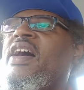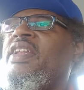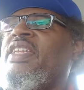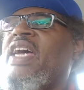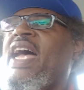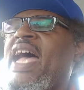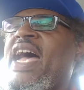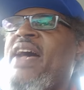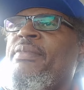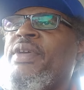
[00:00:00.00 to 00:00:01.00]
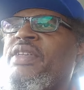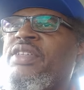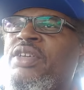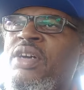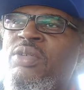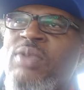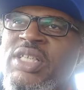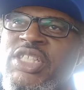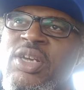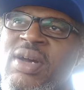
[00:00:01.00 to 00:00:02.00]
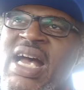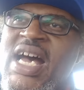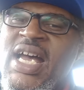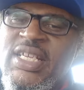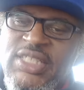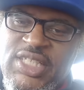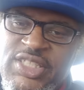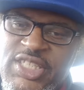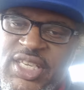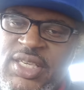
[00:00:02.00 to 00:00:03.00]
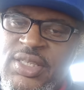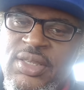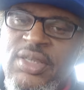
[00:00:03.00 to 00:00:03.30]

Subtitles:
The habit, you don't want your eyes to see